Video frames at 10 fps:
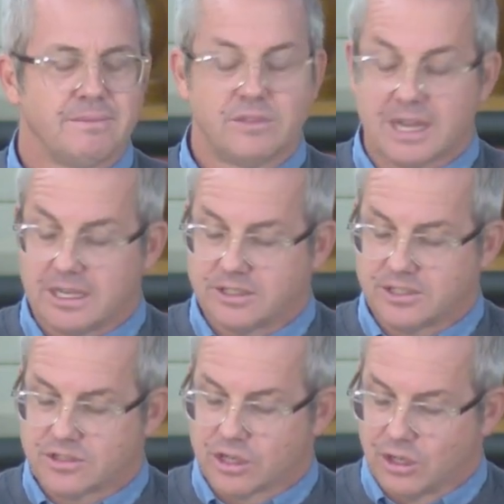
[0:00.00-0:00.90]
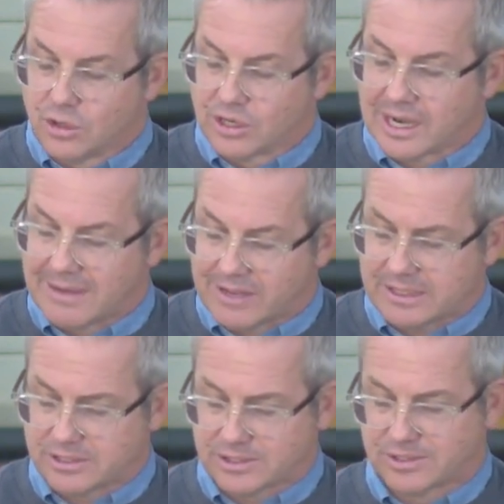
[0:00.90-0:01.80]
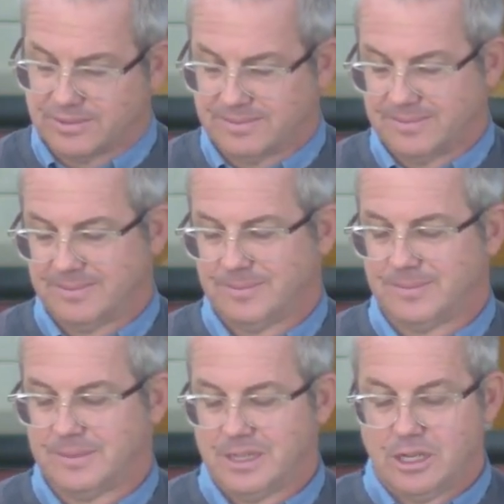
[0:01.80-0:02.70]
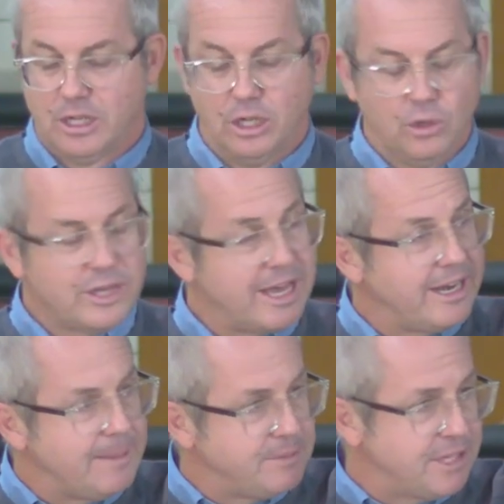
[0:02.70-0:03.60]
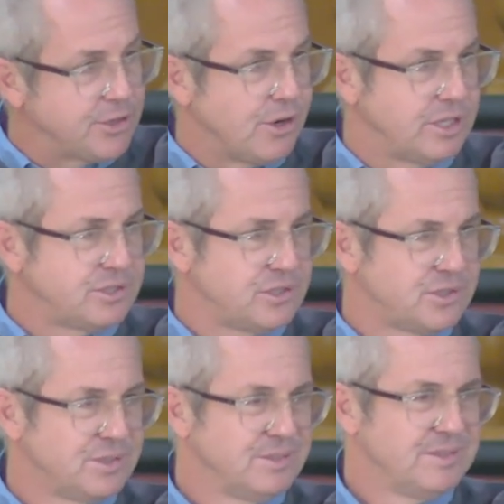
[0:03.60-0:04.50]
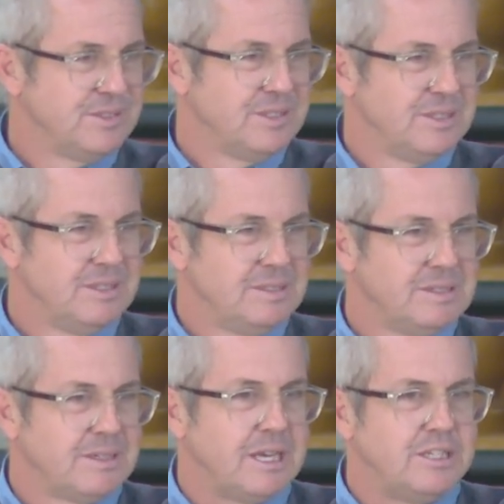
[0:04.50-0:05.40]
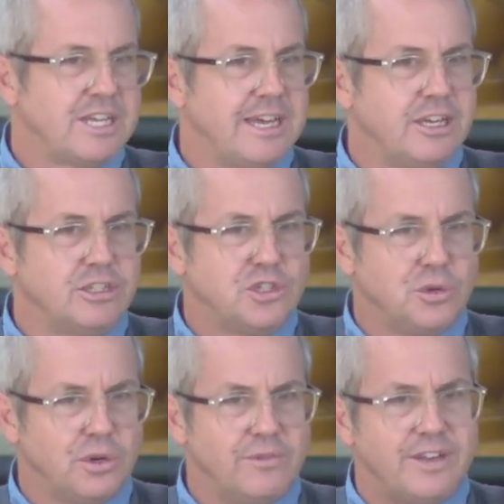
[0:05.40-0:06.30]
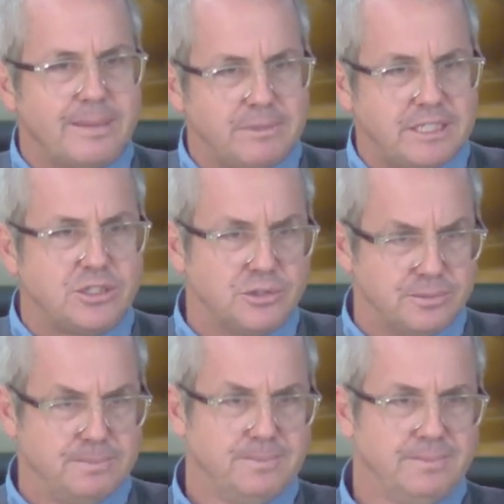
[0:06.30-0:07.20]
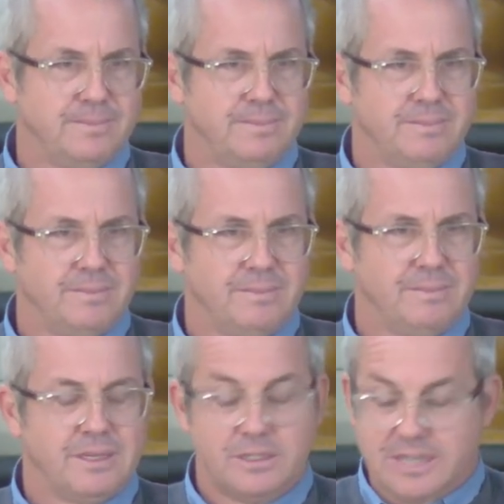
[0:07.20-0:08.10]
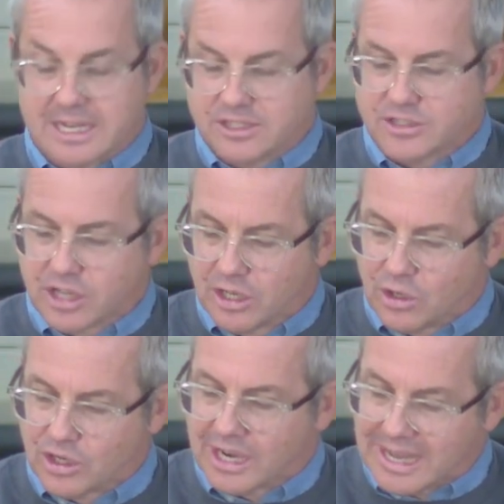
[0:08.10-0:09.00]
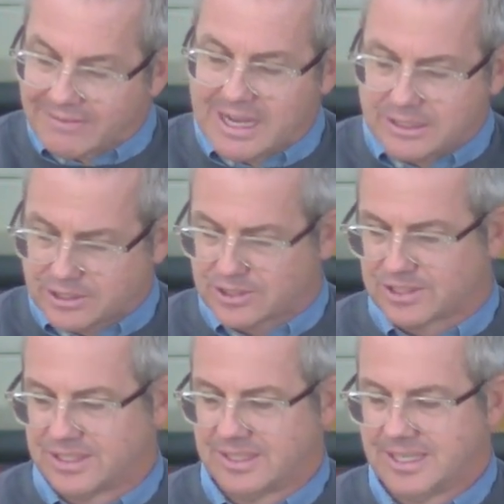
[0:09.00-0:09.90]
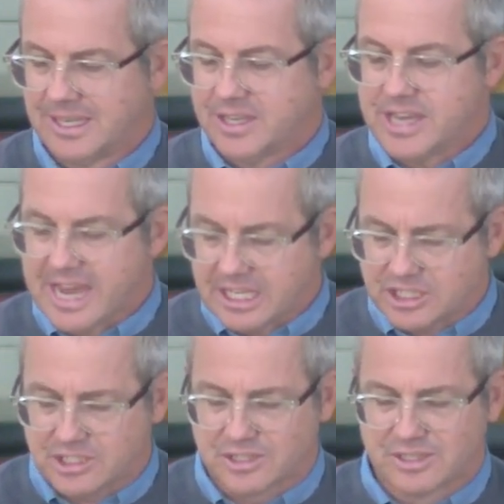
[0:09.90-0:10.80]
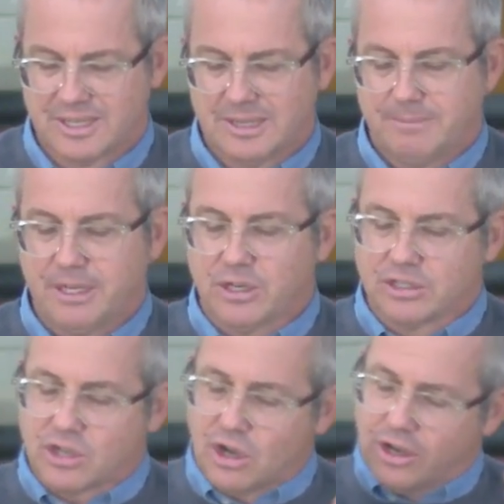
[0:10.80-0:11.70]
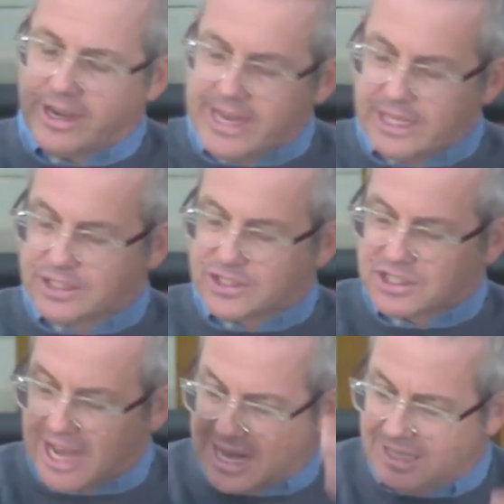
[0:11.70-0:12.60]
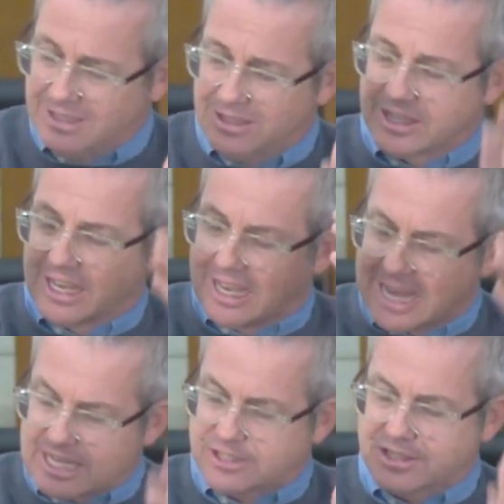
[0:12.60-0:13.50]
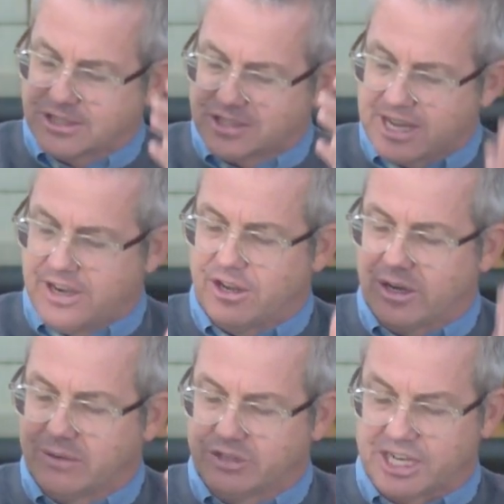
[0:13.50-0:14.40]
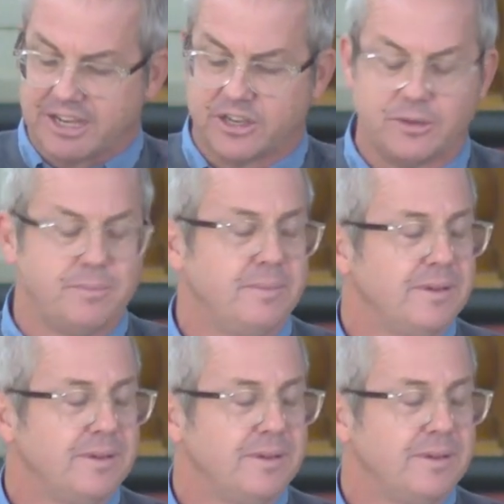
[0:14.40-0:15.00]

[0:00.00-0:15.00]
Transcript: Does the Lord love us? look at an empty cross, and take a tour of an empty tomb. Does the Lord love us? Yes, because on his son, the last descendant of Jacob,